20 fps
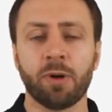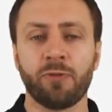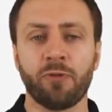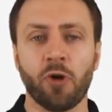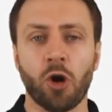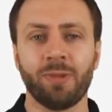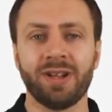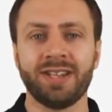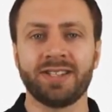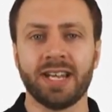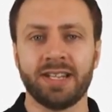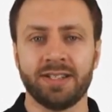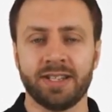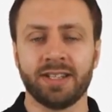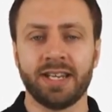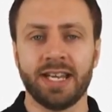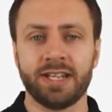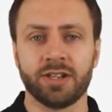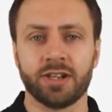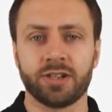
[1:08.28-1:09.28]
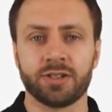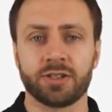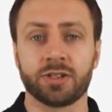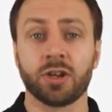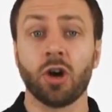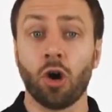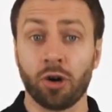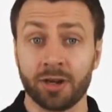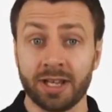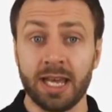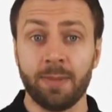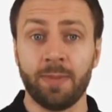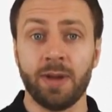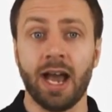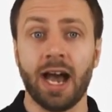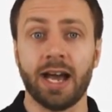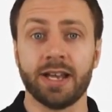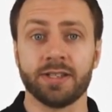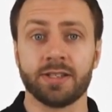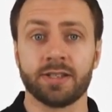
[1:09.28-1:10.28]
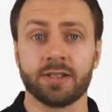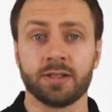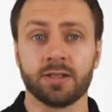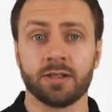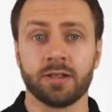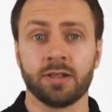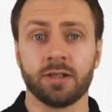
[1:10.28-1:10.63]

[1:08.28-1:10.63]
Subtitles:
performance indicators, or KPIs,